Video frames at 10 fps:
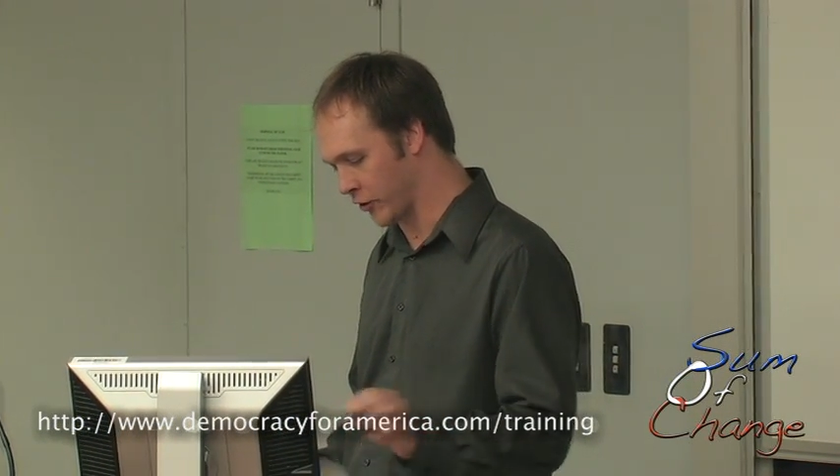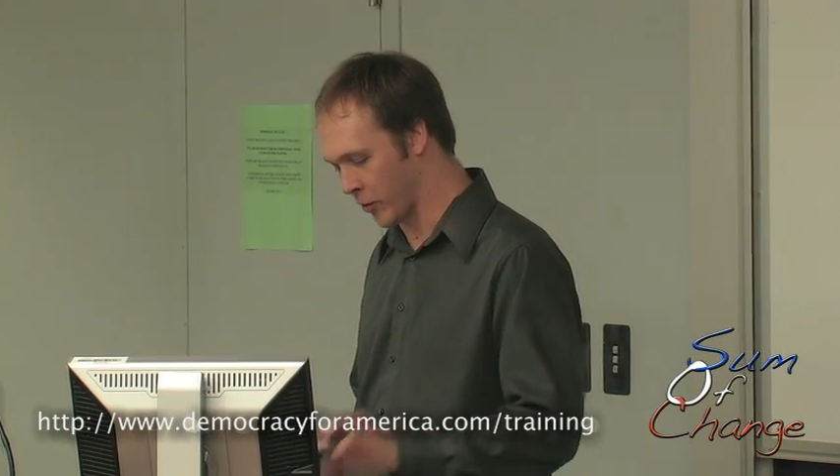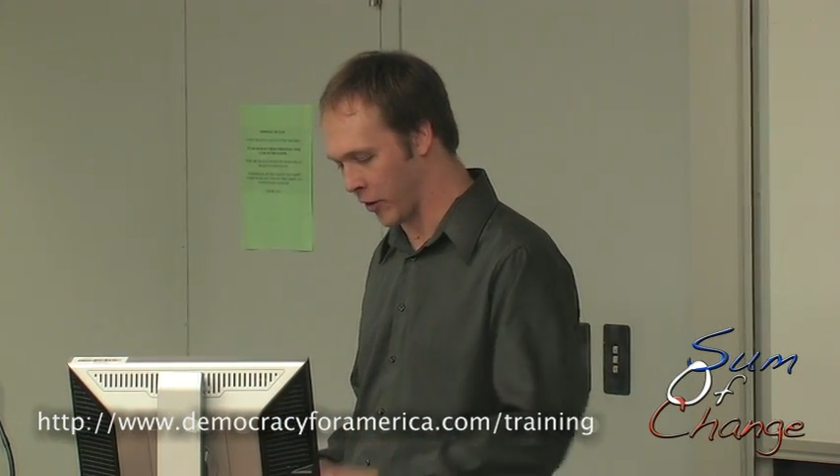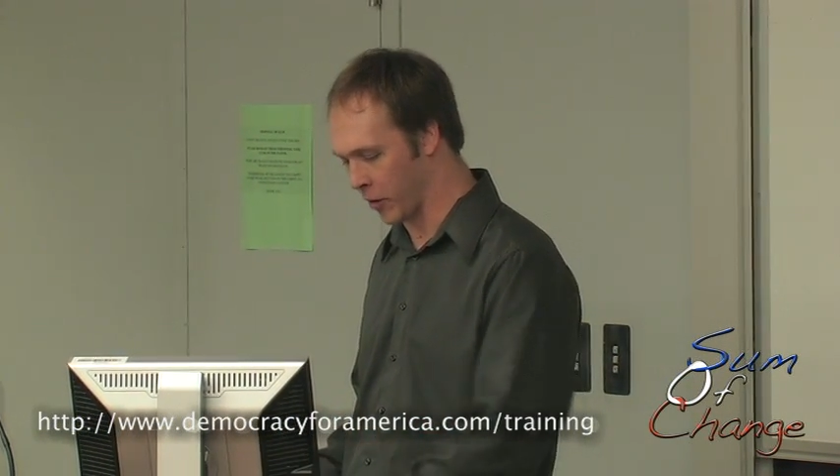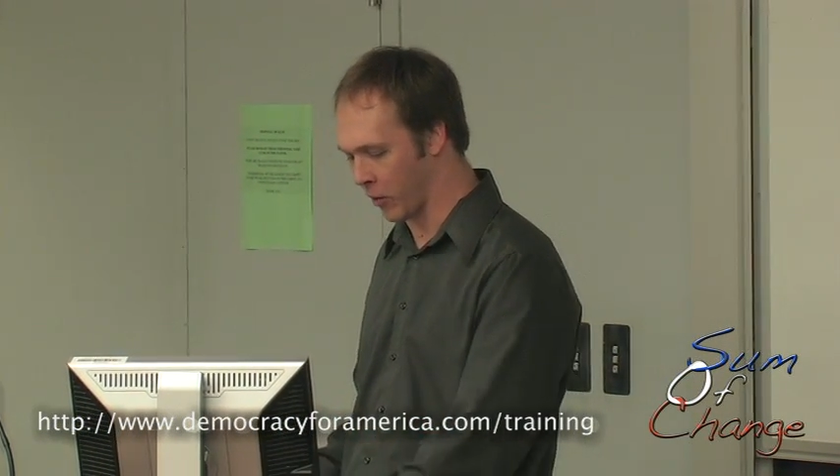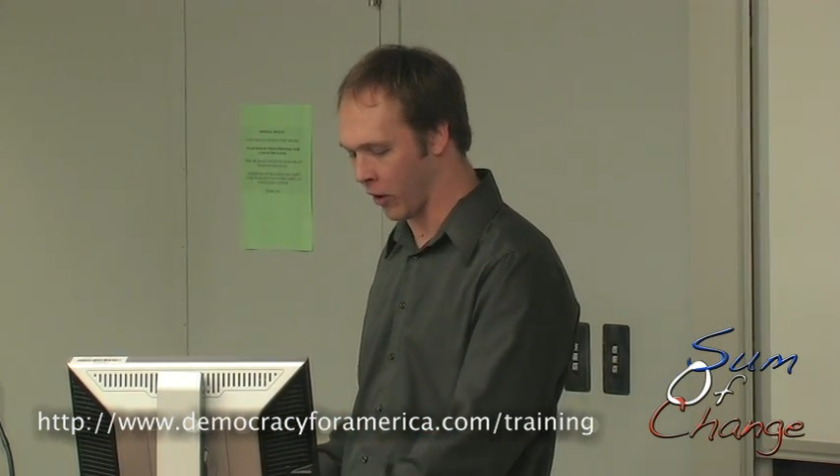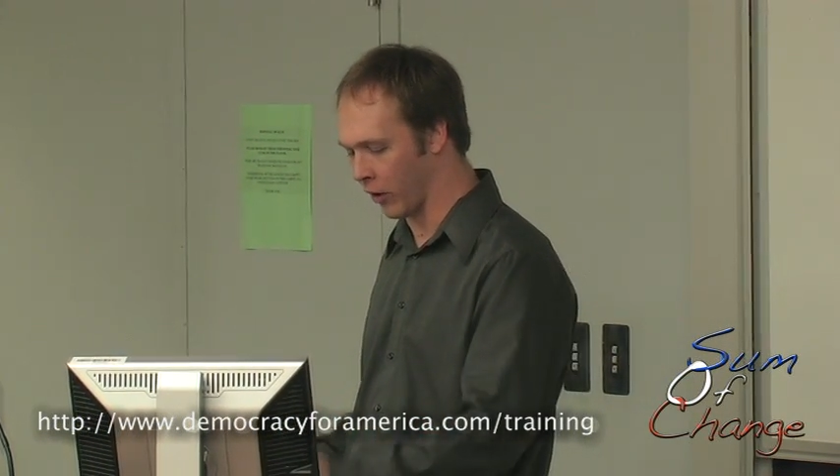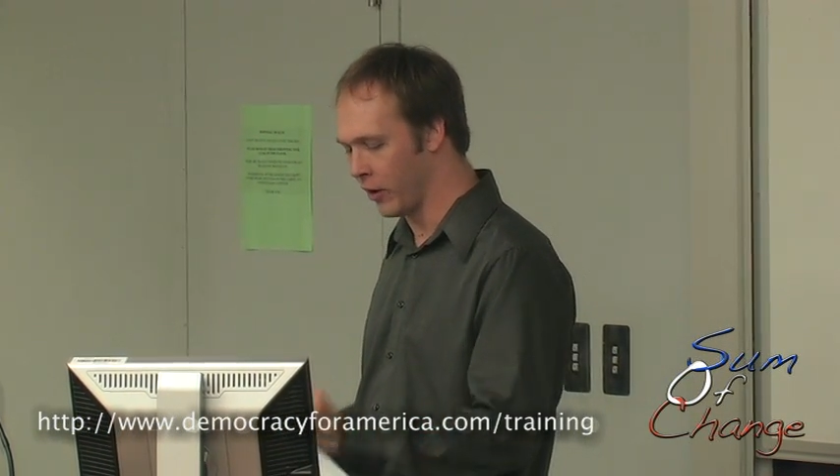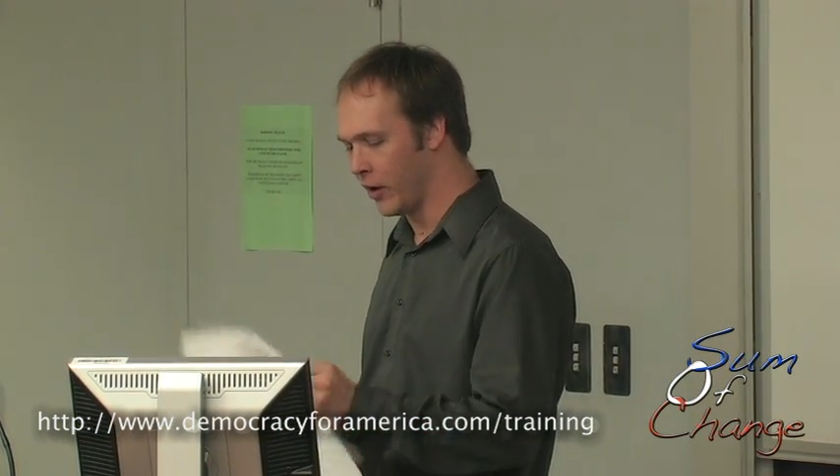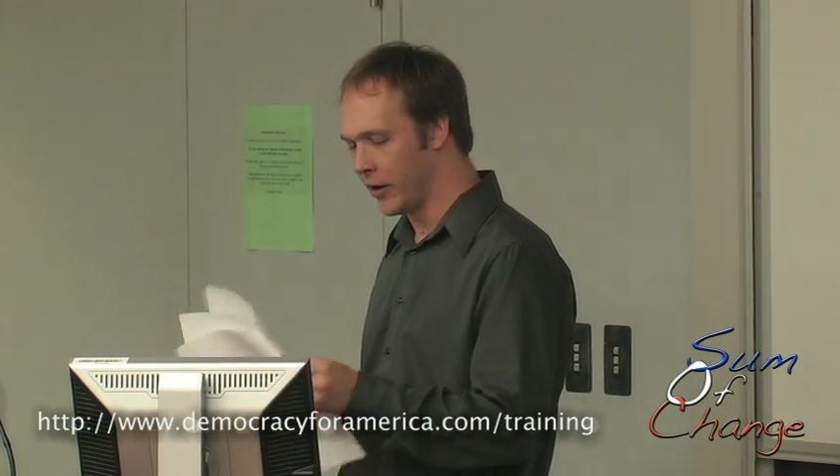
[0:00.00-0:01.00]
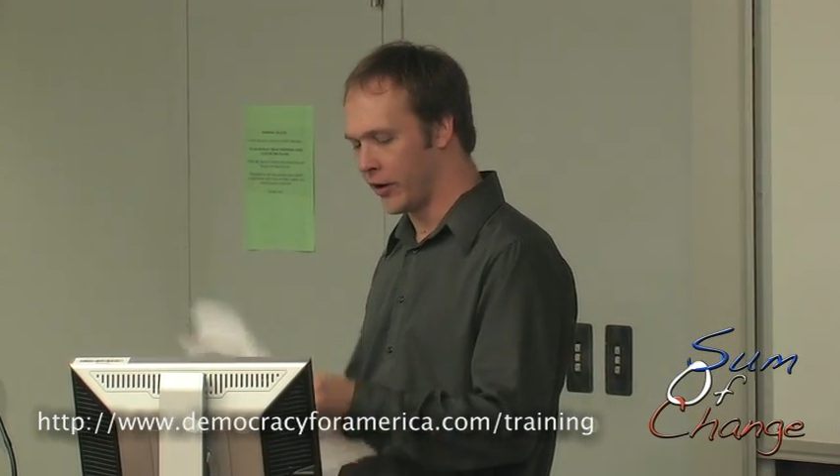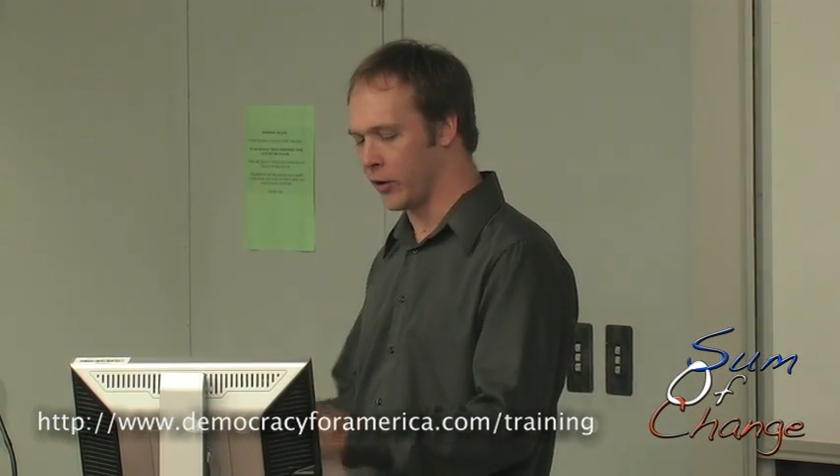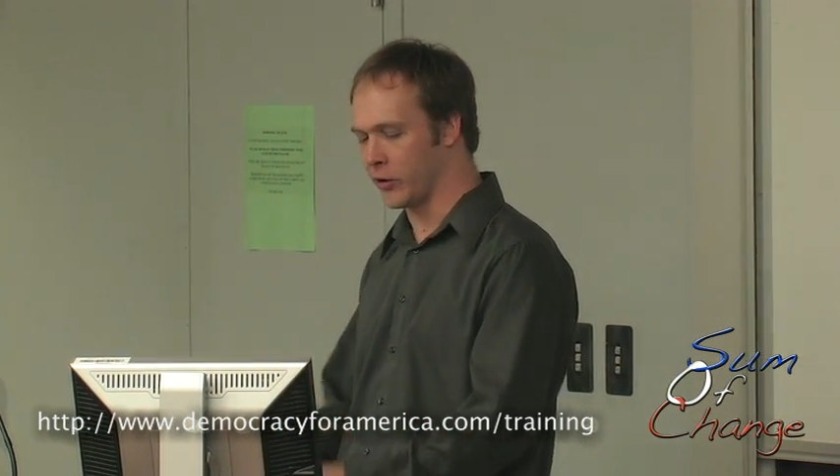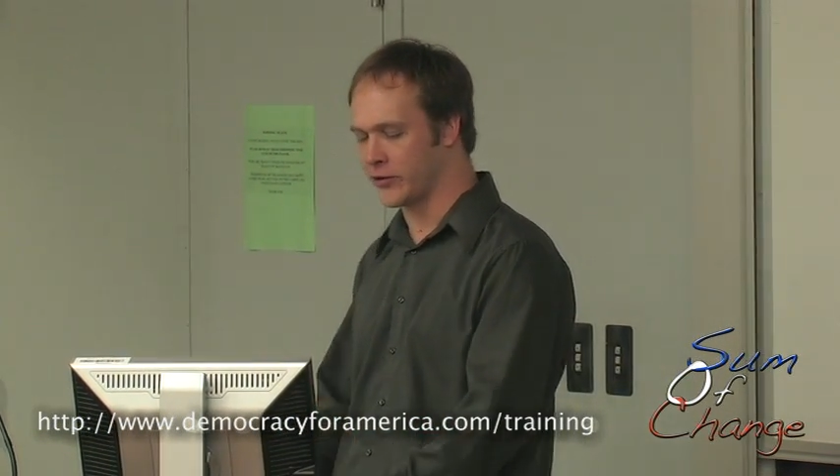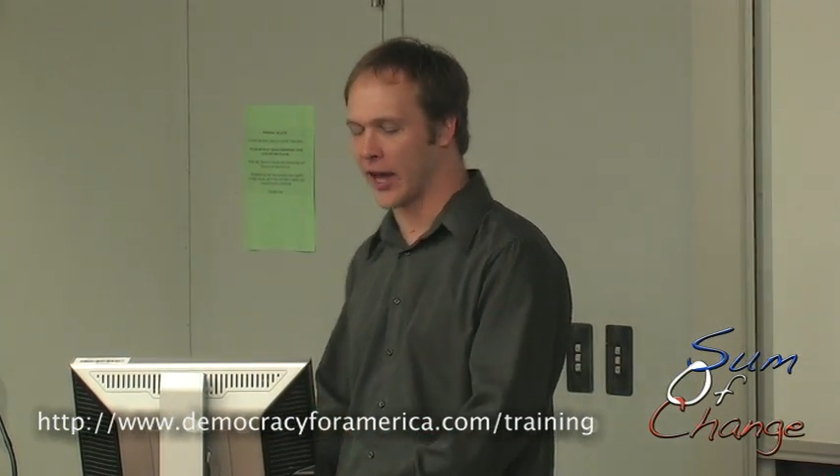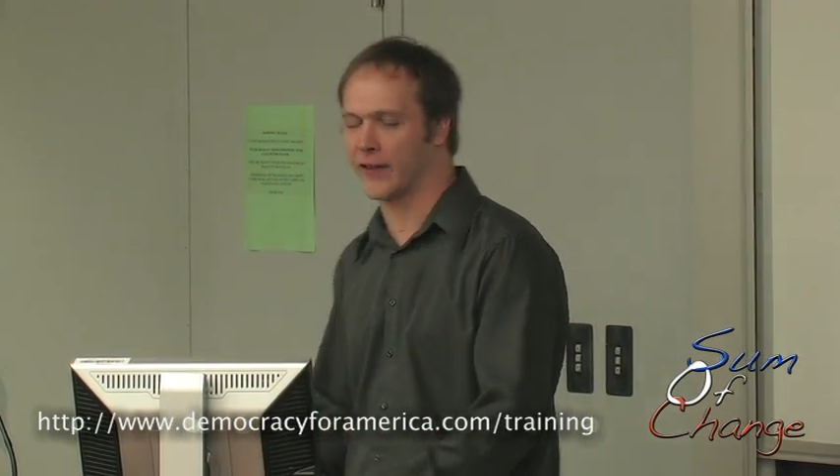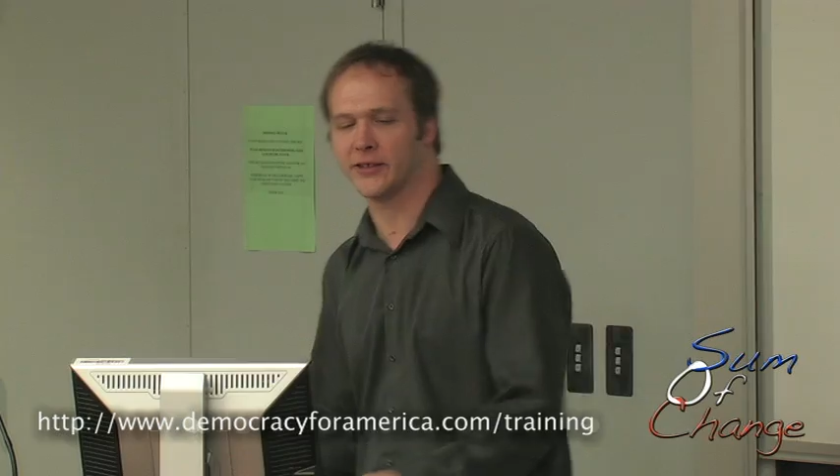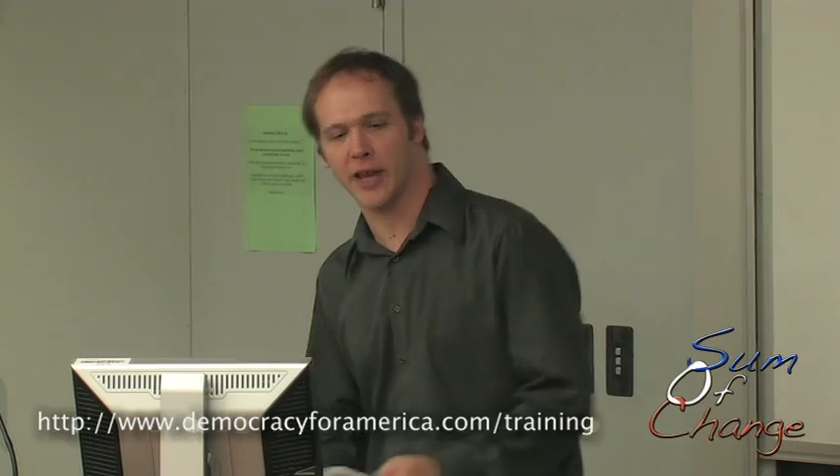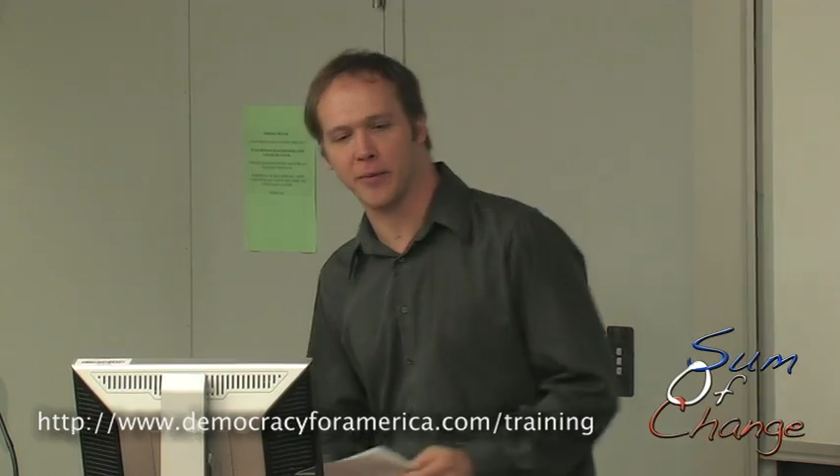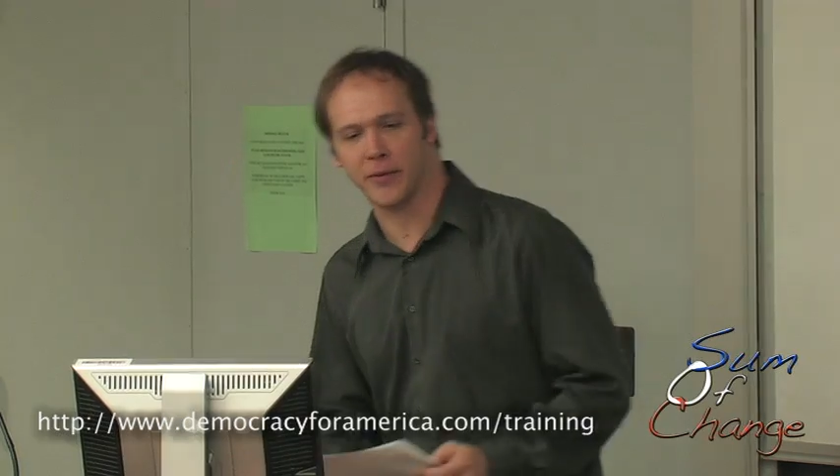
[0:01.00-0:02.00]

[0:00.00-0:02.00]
some of them are, say the same